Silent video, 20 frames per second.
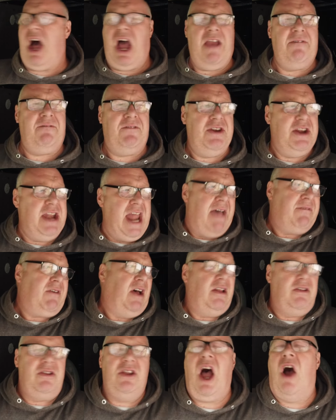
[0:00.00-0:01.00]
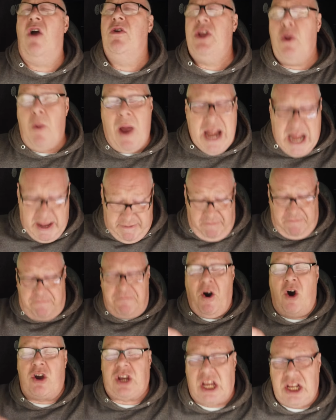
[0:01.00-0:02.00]
No, I've never. No, you ain't even
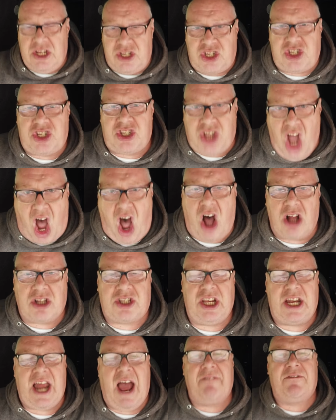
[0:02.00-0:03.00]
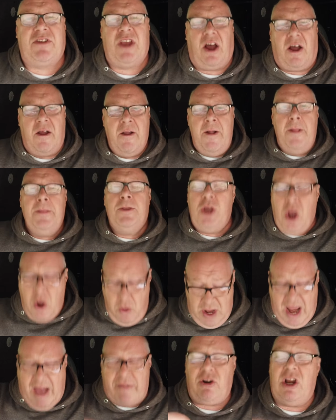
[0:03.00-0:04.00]
fucking started, have you?
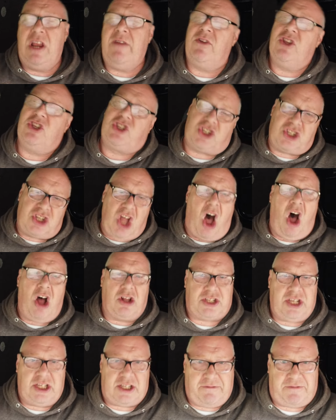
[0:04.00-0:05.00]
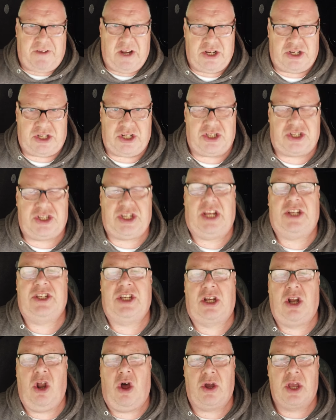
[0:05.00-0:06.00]
You never even started to finish at
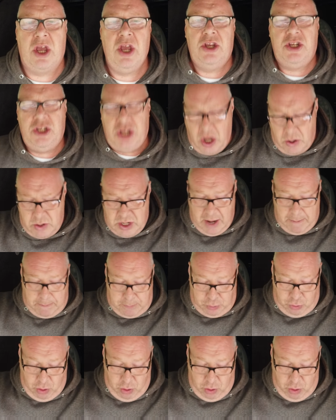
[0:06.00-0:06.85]
6 o'clock. You